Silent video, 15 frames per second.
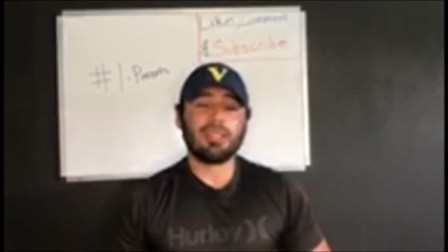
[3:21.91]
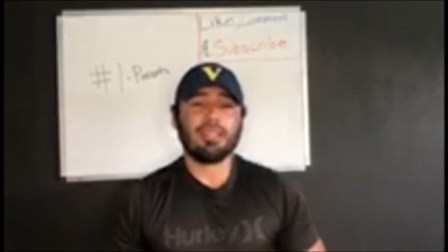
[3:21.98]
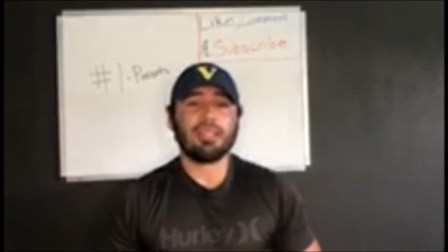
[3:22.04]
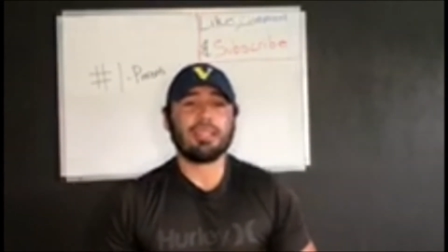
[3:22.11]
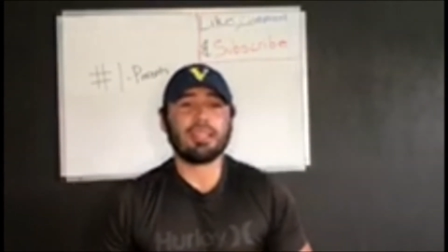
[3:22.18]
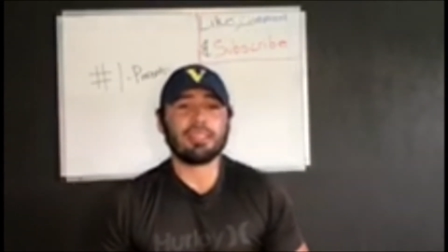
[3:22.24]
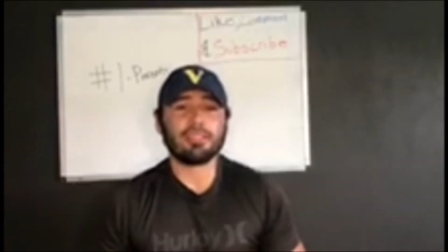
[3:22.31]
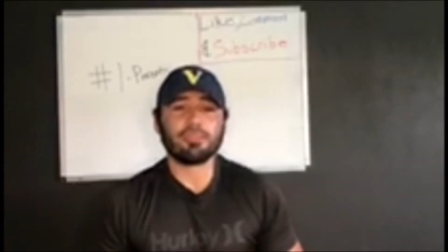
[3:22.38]

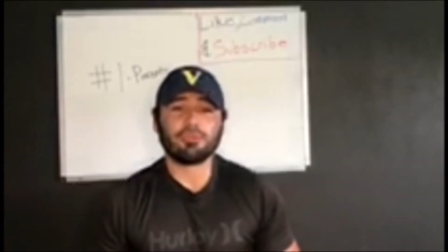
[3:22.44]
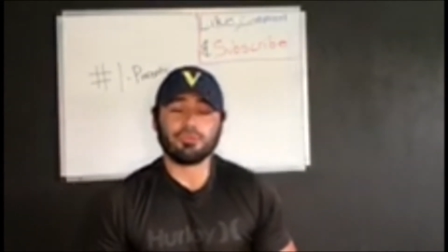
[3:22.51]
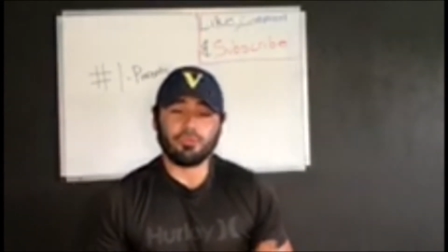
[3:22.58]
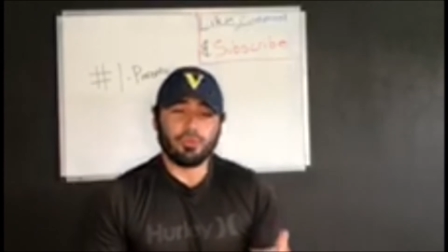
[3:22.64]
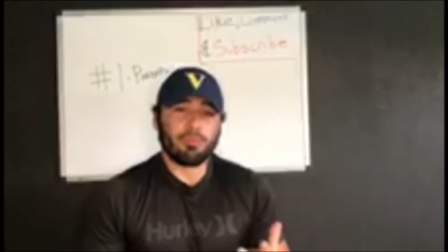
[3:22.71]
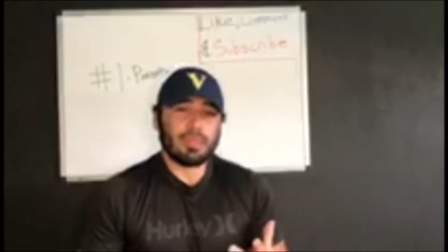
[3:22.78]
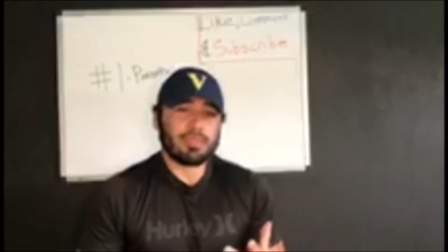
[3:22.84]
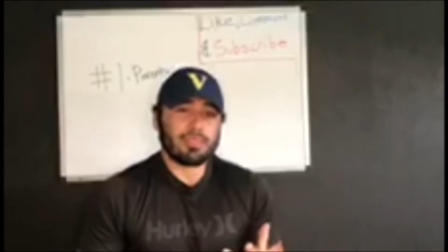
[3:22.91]
And if we're
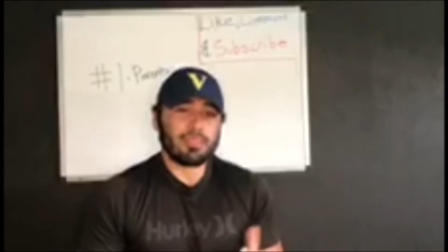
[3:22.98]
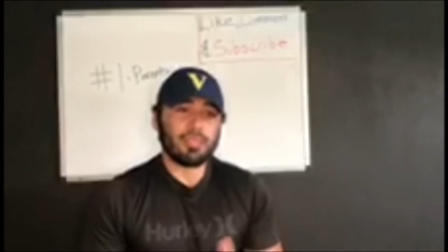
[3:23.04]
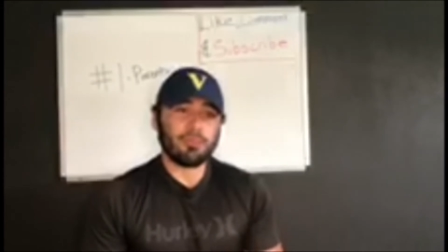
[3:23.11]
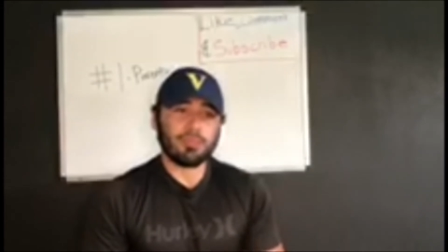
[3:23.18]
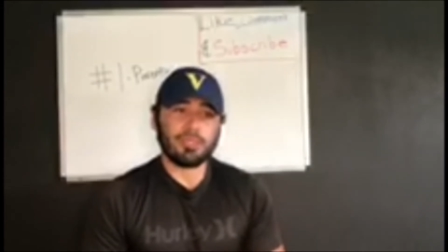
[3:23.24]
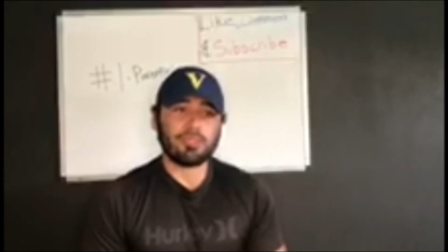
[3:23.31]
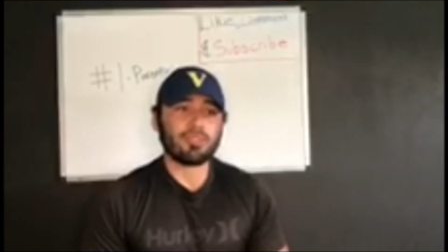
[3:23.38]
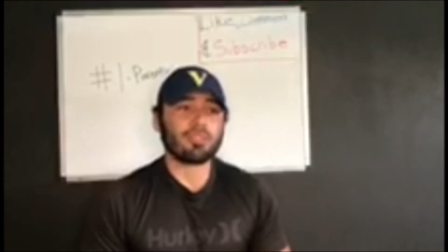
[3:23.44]
messing up, he
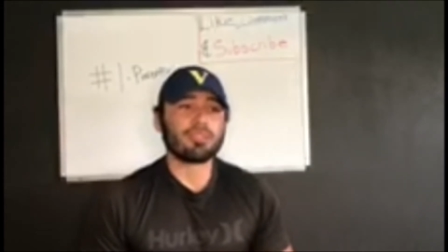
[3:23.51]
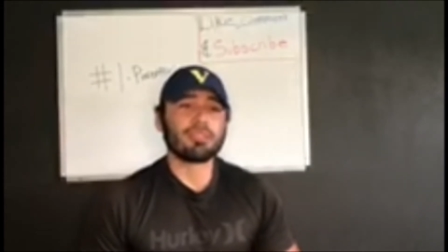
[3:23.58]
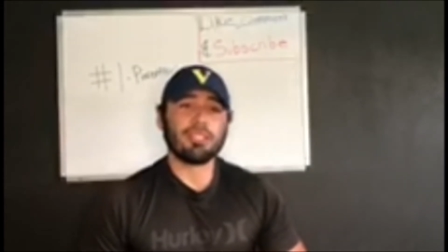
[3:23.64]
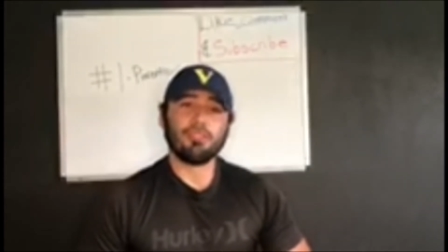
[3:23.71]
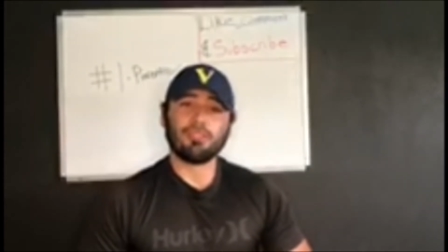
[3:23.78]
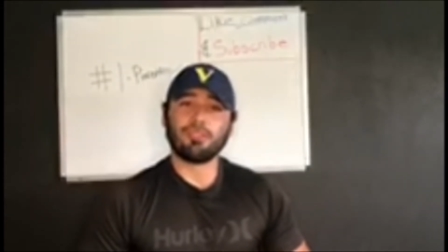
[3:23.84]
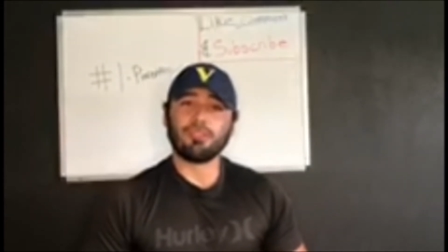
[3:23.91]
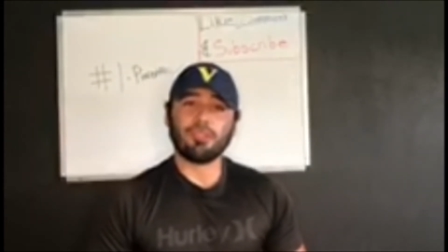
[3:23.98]
just tells
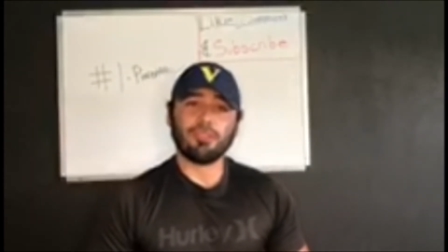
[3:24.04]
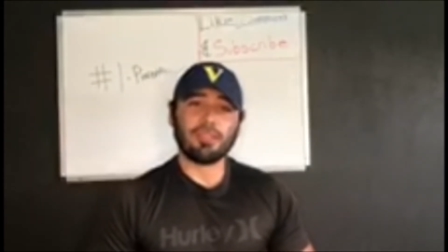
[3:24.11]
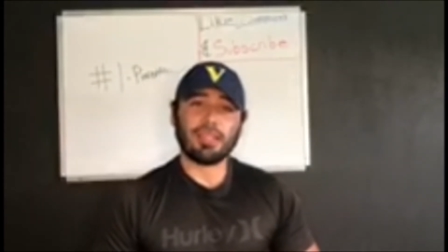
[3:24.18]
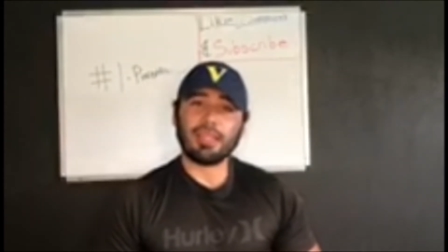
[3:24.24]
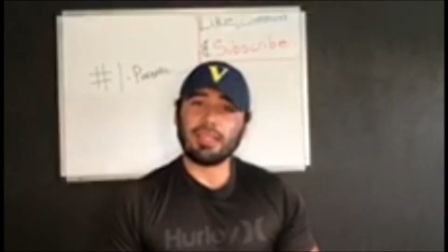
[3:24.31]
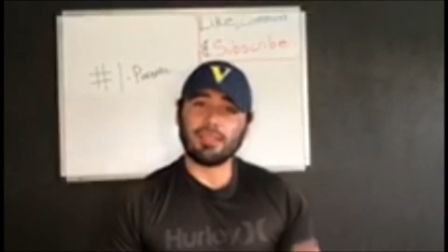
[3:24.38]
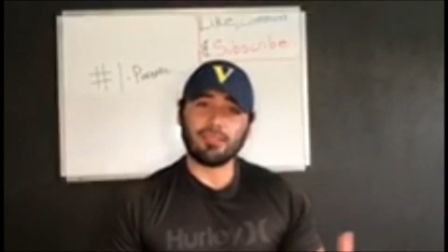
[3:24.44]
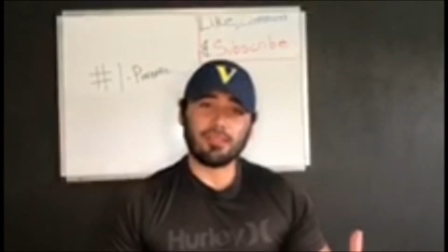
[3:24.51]
you,
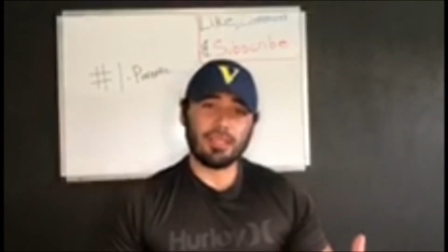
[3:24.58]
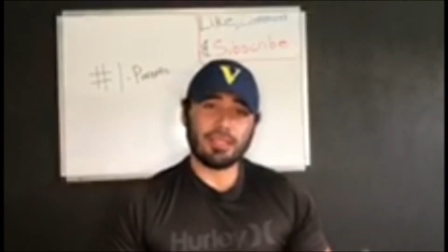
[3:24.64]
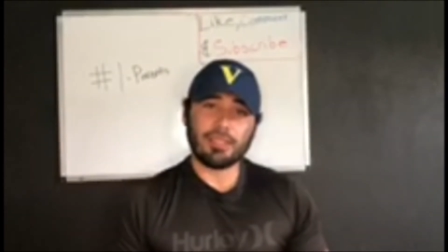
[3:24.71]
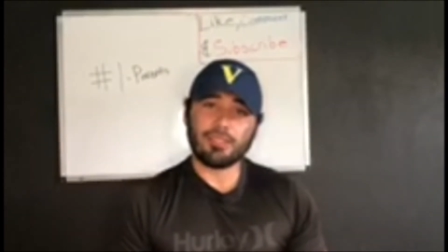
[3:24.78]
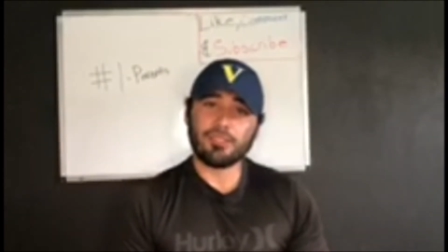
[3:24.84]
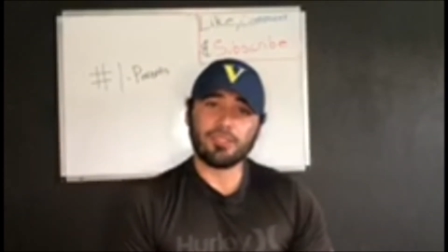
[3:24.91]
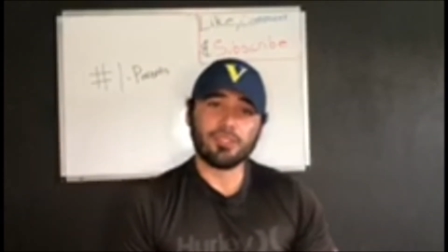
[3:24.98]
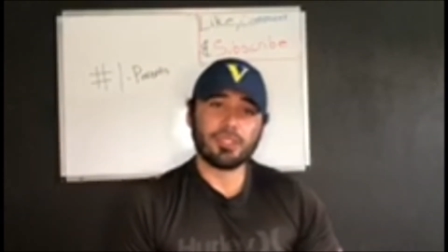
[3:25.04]
hey, you gotta get
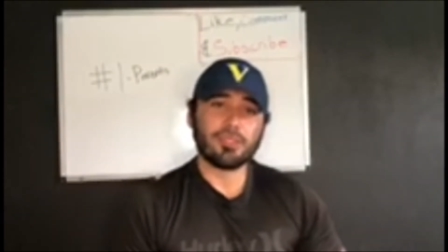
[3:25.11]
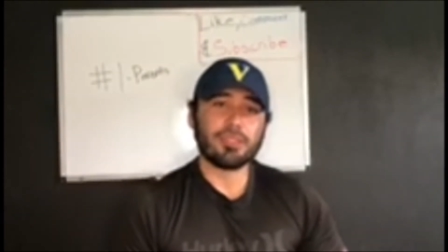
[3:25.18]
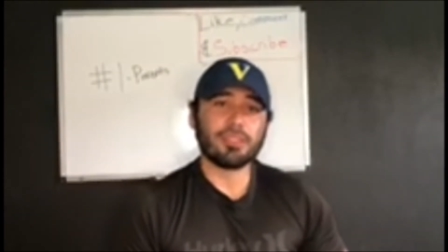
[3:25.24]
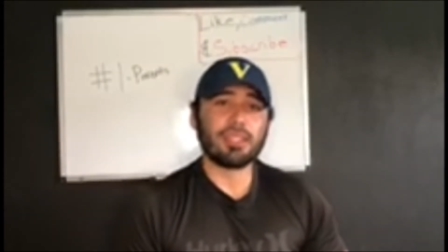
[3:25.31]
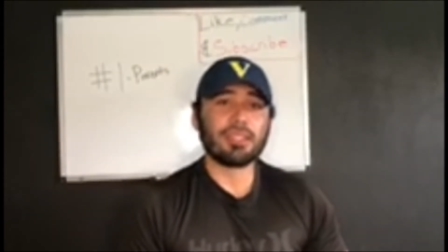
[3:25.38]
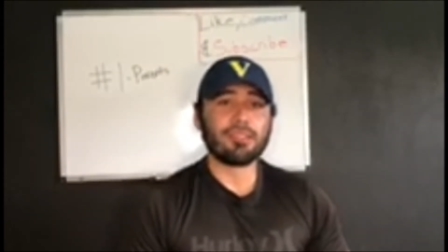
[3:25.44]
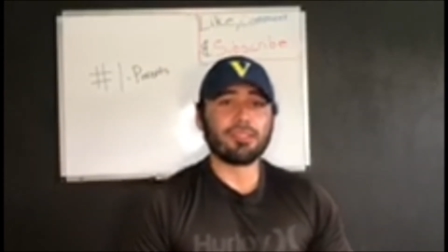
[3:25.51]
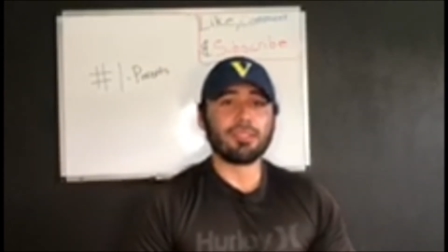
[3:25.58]
your shit
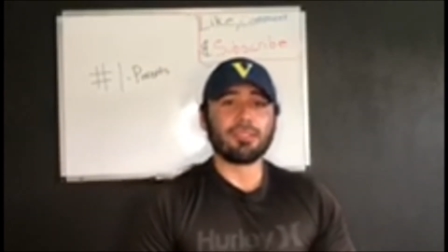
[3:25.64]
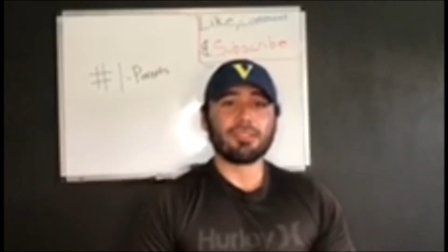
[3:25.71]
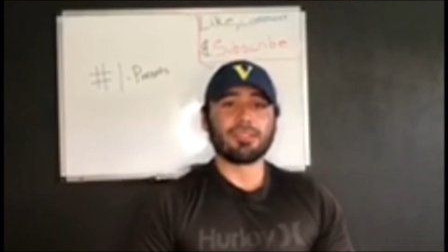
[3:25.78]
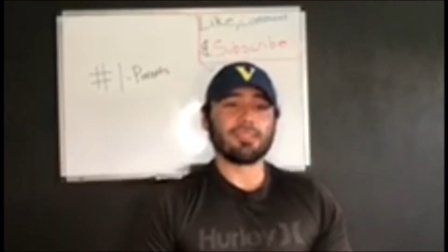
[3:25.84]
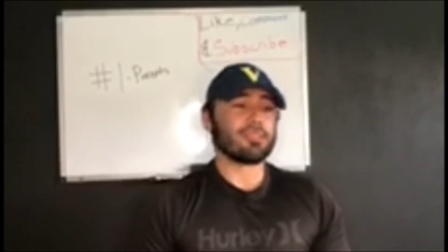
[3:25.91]
together, because